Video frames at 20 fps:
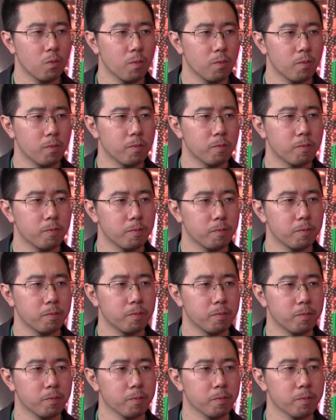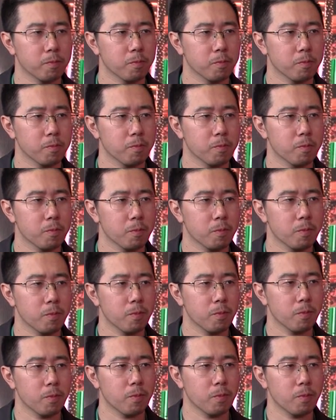
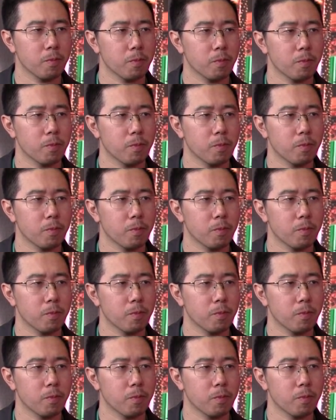(not speaking)